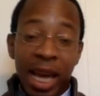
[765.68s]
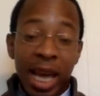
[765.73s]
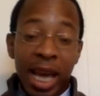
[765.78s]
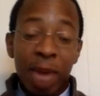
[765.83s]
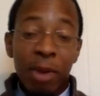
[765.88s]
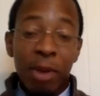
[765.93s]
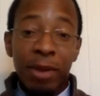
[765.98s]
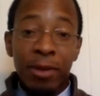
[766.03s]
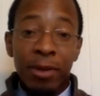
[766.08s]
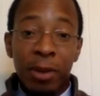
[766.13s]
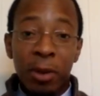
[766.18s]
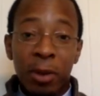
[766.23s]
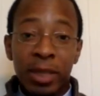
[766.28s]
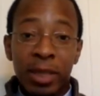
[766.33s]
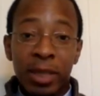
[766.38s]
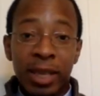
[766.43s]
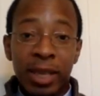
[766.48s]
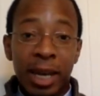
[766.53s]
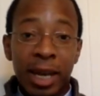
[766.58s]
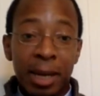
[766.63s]
Anyway,
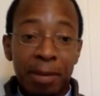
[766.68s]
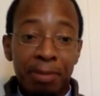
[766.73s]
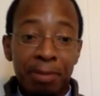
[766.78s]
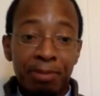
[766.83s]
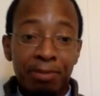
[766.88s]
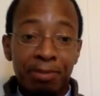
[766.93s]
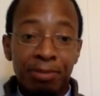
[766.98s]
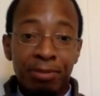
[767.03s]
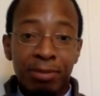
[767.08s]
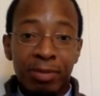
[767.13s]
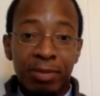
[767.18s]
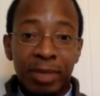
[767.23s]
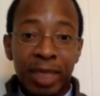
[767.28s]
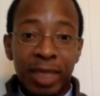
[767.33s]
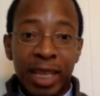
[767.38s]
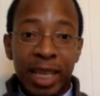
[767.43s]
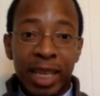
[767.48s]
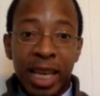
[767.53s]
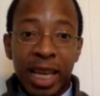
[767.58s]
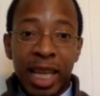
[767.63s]
folks,
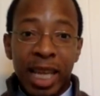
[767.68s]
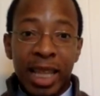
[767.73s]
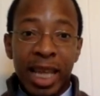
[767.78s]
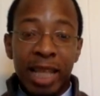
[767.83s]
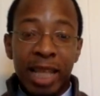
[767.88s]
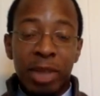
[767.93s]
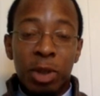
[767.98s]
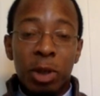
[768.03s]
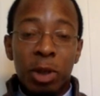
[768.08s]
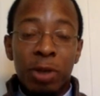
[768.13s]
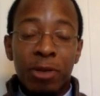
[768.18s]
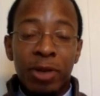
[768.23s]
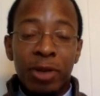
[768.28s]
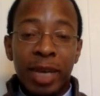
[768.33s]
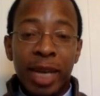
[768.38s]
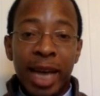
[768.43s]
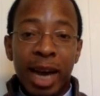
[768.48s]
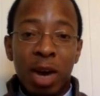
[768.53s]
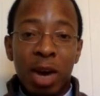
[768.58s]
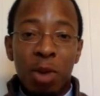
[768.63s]
that's all for
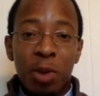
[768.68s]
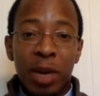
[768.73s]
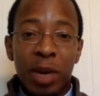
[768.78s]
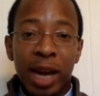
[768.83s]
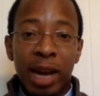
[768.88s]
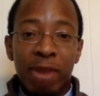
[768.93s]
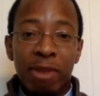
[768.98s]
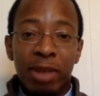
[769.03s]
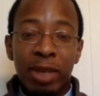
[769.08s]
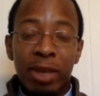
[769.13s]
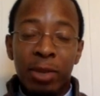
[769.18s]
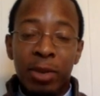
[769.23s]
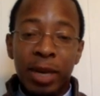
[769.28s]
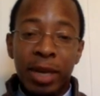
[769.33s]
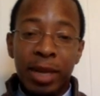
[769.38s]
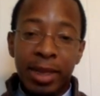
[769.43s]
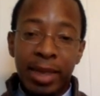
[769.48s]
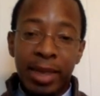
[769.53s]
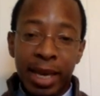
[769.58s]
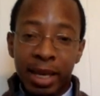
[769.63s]
now, but I really want to
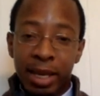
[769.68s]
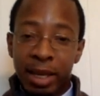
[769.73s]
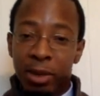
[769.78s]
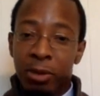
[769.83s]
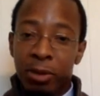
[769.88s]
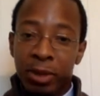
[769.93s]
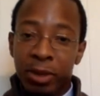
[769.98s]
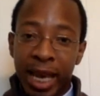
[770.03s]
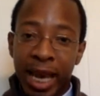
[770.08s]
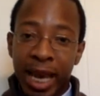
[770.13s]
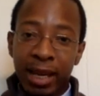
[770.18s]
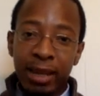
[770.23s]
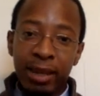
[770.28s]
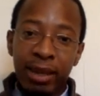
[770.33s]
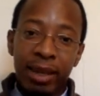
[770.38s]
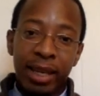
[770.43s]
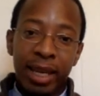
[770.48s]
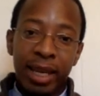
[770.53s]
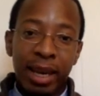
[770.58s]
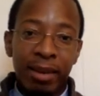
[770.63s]
thank you, Zach,
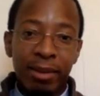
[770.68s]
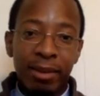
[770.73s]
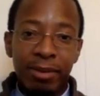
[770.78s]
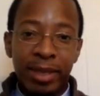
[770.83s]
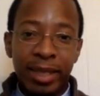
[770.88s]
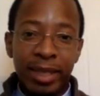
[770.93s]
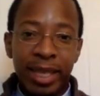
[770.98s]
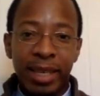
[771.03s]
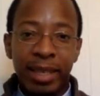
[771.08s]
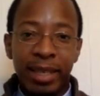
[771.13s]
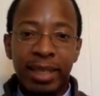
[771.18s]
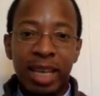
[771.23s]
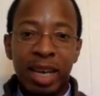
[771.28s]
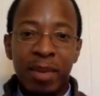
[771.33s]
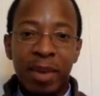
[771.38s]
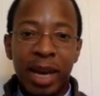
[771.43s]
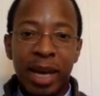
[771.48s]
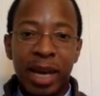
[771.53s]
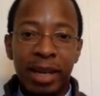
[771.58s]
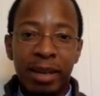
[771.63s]
again, for taking time
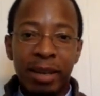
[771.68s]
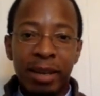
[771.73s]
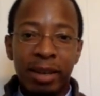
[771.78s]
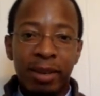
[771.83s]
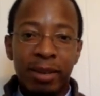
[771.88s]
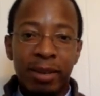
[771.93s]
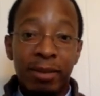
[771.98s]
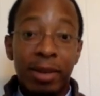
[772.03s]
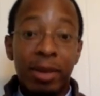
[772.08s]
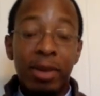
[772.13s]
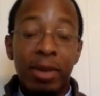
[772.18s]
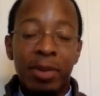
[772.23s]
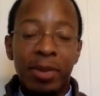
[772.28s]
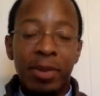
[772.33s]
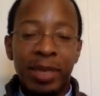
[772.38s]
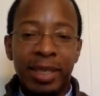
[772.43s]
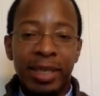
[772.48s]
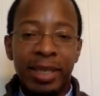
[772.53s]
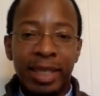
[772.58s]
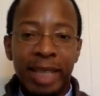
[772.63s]
out of your very
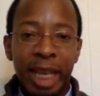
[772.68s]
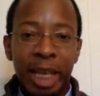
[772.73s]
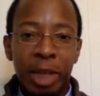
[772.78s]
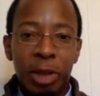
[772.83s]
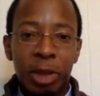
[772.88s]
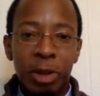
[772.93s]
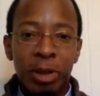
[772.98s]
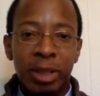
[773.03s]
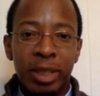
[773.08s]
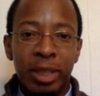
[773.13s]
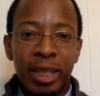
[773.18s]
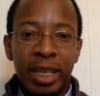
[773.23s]
busy schedule.